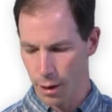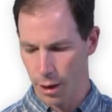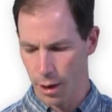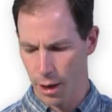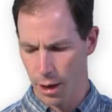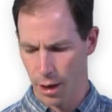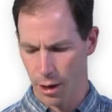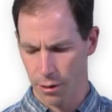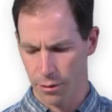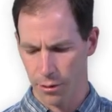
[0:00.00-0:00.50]

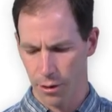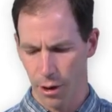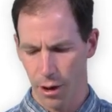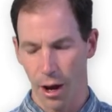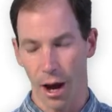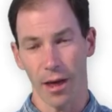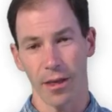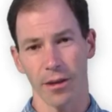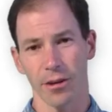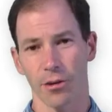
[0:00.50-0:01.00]
And
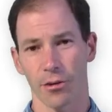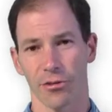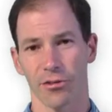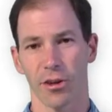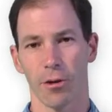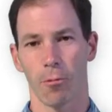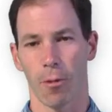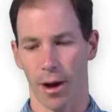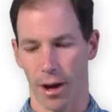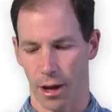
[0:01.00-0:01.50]
I think you'll
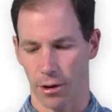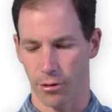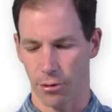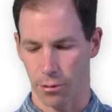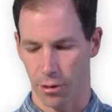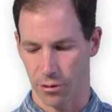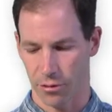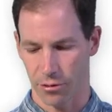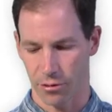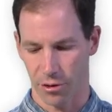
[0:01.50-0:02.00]
see why I do
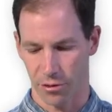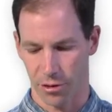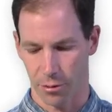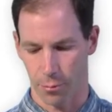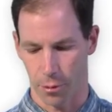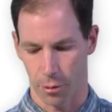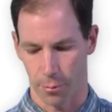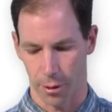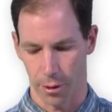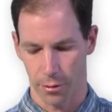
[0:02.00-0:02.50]
this in just a
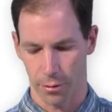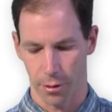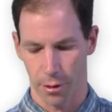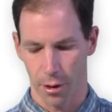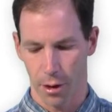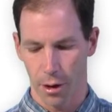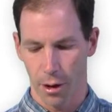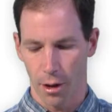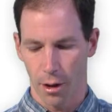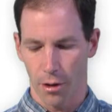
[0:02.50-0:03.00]
moment.
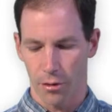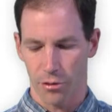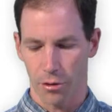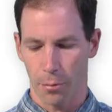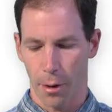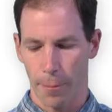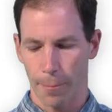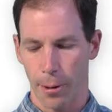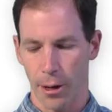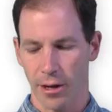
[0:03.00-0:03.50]
So
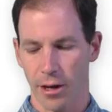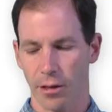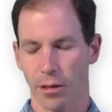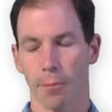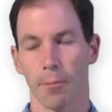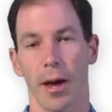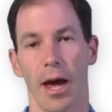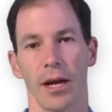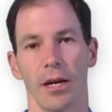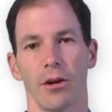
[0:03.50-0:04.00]
by picking the
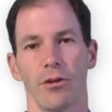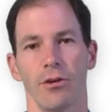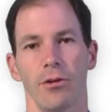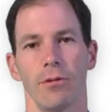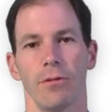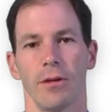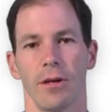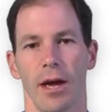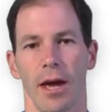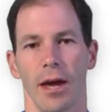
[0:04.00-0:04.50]
magnitude
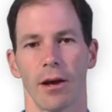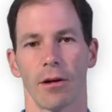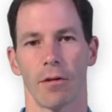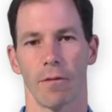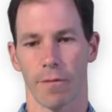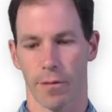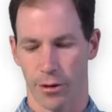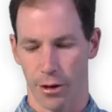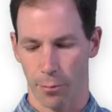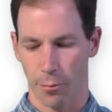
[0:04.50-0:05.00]
and the angle
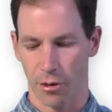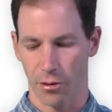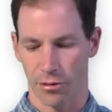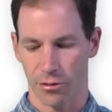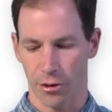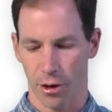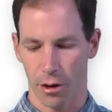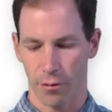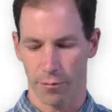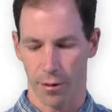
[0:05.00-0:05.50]
of the W
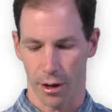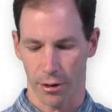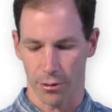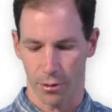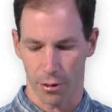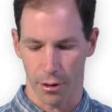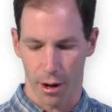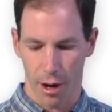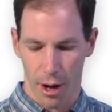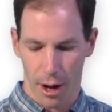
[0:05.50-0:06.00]
star
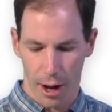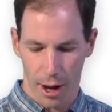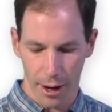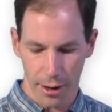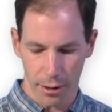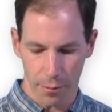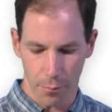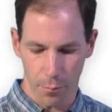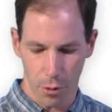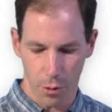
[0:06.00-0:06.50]
vector, I
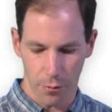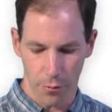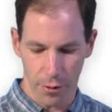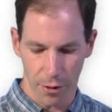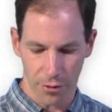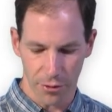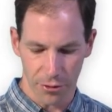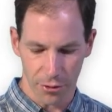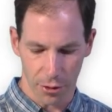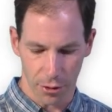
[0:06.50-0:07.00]
can move
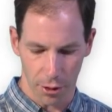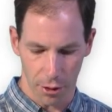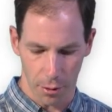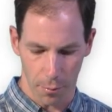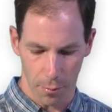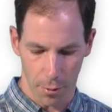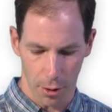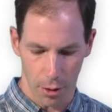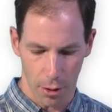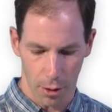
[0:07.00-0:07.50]
this
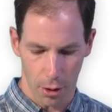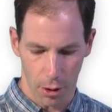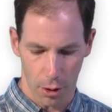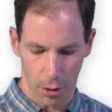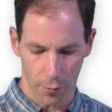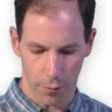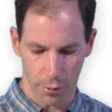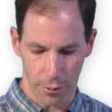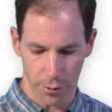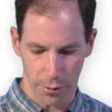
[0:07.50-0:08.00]
term
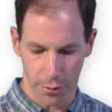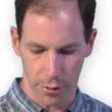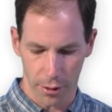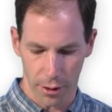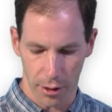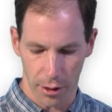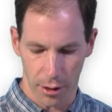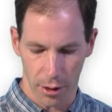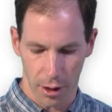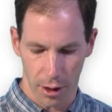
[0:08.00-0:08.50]
over to
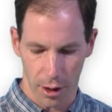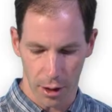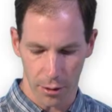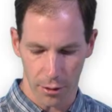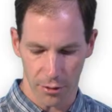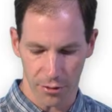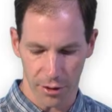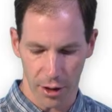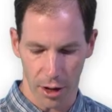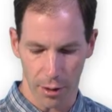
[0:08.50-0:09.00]
the
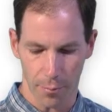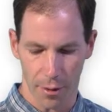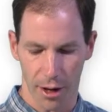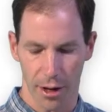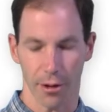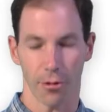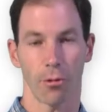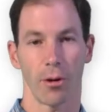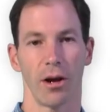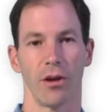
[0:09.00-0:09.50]
other side of my
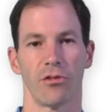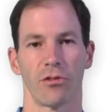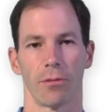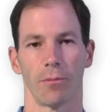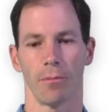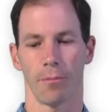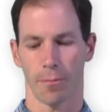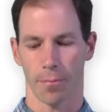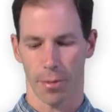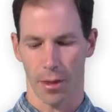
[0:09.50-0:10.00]

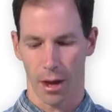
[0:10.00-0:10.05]
equation.